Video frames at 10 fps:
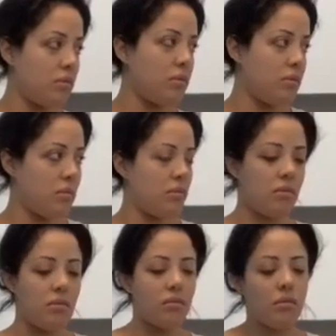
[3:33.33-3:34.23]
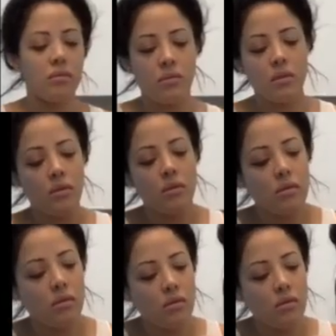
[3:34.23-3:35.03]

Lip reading: No one is speaking in this clip.